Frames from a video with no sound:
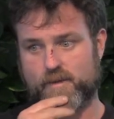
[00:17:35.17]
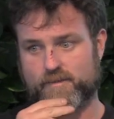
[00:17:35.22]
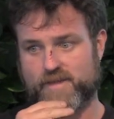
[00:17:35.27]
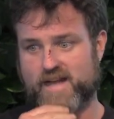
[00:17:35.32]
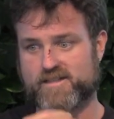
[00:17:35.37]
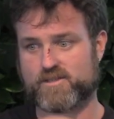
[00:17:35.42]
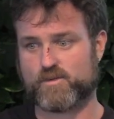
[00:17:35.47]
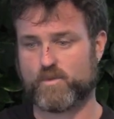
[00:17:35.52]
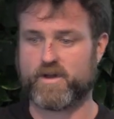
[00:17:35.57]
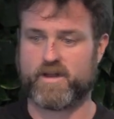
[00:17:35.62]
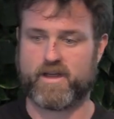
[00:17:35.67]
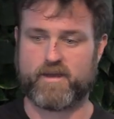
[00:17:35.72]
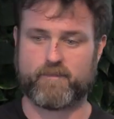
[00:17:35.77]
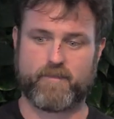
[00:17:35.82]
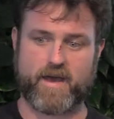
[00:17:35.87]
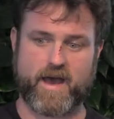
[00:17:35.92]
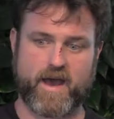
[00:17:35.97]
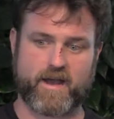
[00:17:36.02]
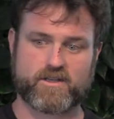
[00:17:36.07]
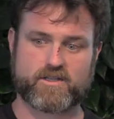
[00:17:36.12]
That's what
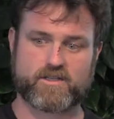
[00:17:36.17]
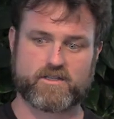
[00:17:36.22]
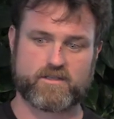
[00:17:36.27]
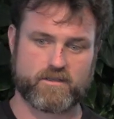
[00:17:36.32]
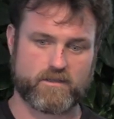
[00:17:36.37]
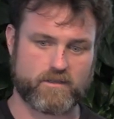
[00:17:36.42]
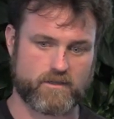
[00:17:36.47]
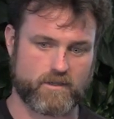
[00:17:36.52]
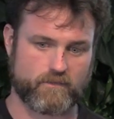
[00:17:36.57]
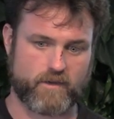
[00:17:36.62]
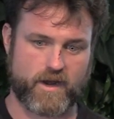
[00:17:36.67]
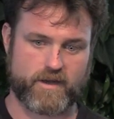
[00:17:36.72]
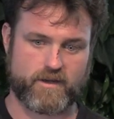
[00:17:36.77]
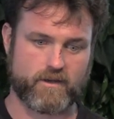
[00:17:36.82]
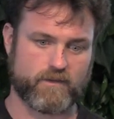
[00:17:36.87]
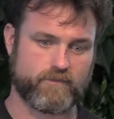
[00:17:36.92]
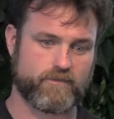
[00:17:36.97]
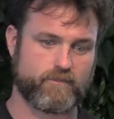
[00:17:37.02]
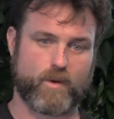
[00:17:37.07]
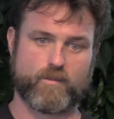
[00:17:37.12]
impacts the rate
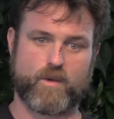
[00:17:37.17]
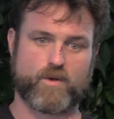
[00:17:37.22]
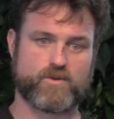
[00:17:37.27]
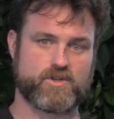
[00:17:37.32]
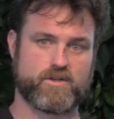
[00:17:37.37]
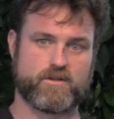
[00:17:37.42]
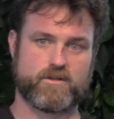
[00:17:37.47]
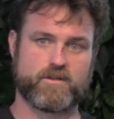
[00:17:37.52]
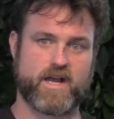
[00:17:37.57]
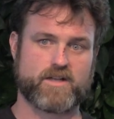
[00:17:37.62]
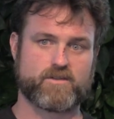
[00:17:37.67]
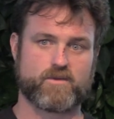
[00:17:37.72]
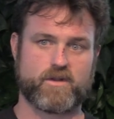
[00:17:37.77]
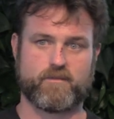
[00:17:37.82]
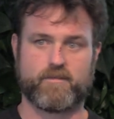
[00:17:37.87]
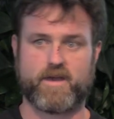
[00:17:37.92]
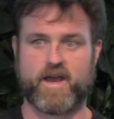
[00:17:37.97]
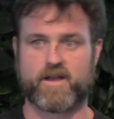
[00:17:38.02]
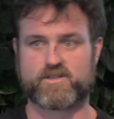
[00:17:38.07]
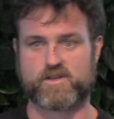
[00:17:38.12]
of promotion. That's
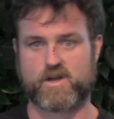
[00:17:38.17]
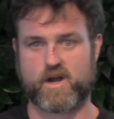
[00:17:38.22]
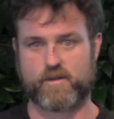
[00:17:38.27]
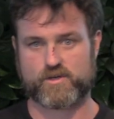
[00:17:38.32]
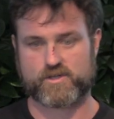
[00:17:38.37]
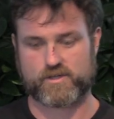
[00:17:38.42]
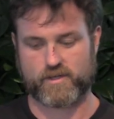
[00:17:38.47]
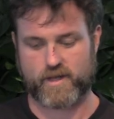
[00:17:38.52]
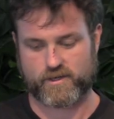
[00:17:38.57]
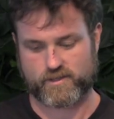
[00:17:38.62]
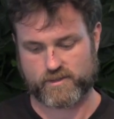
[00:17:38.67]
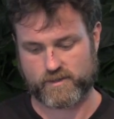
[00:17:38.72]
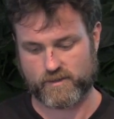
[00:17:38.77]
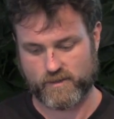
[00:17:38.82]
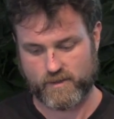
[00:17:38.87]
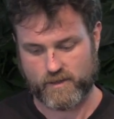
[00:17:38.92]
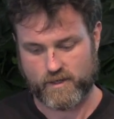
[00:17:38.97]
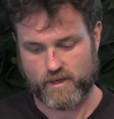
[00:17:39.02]
what impacts garbage collection.